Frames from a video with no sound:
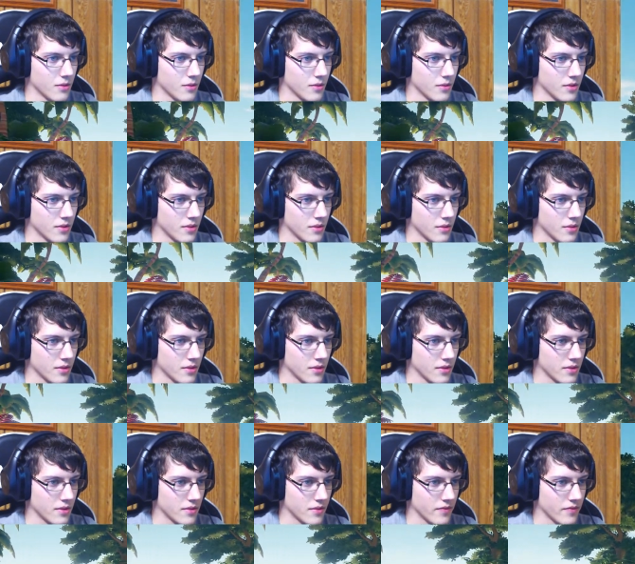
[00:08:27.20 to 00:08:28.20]

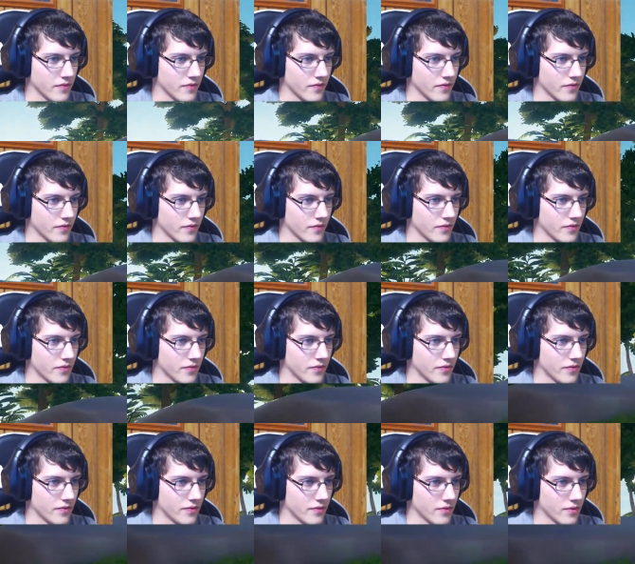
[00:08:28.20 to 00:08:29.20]

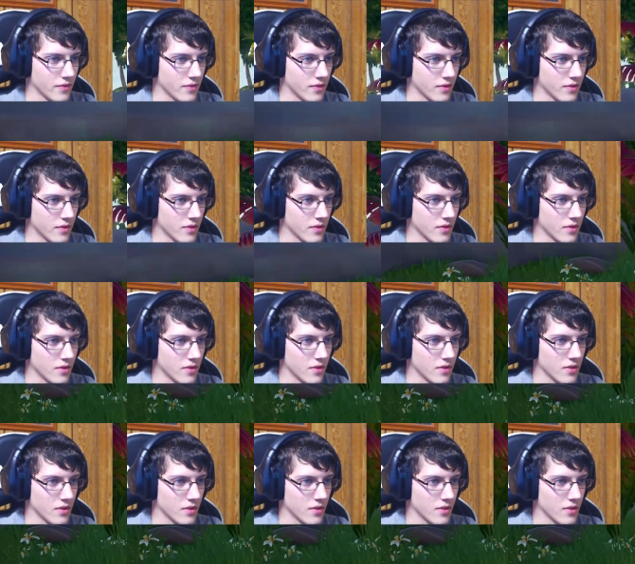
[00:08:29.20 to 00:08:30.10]
Nobody speaks.